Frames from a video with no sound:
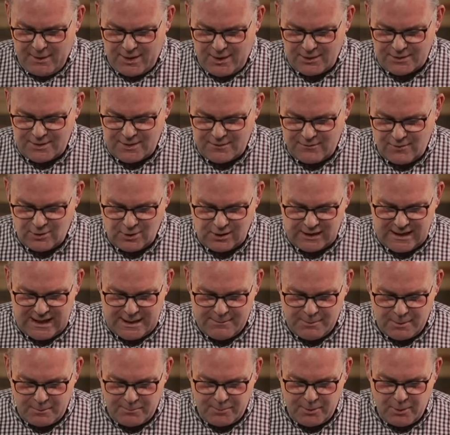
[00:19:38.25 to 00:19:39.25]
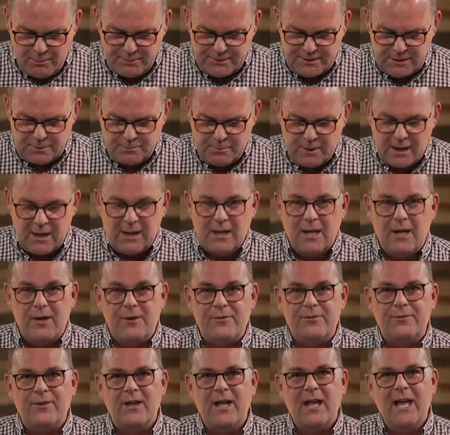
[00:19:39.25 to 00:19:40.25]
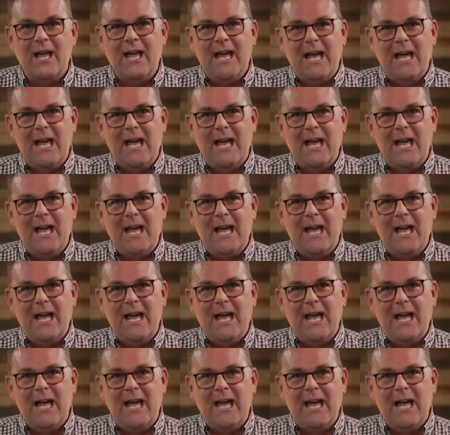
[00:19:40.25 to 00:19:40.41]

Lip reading: because of your labor prompted by love,